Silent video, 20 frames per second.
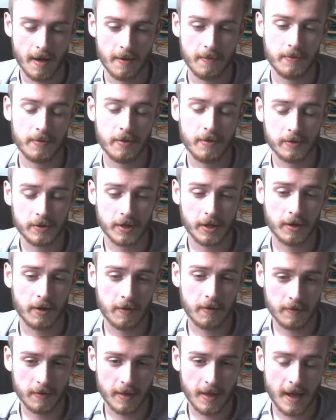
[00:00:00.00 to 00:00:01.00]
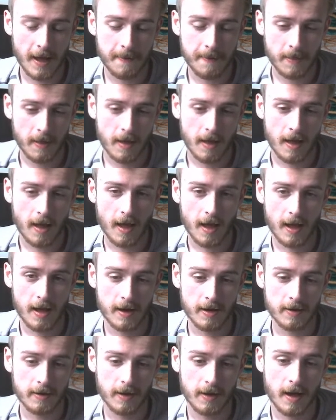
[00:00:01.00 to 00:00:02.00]
so check over that,
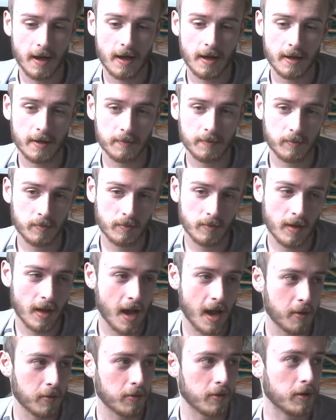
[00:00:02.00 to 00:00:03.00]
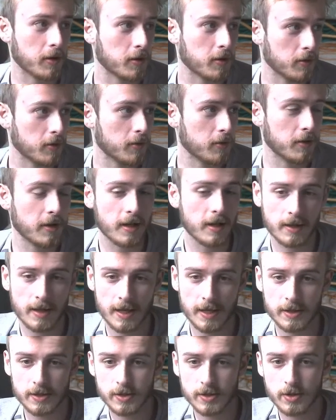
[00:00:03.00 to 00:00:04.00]
and I will include the
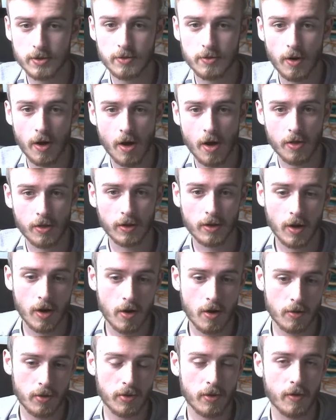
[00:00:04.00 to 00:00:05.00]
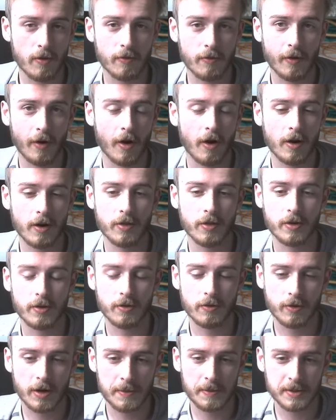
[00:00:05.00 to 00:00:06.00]
links to all the code so far in the
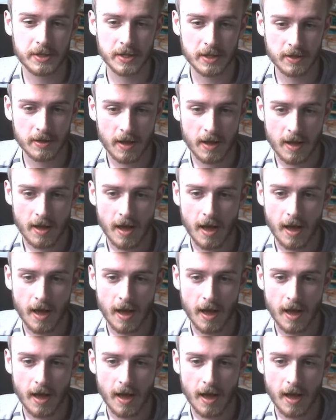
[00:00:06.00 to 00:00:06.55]
description.